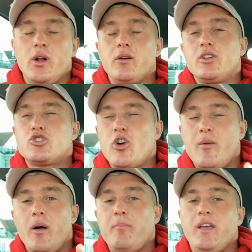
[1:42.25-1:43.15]
And I'm going to try
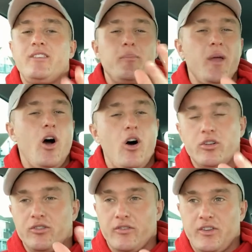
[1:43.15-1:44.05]
my best. It's a bit hard
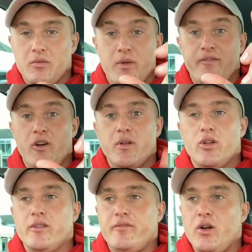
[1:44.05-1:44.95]
because obviously I'm going to be filming
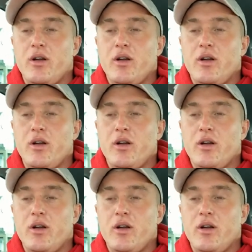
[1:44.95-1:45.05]
on the phone.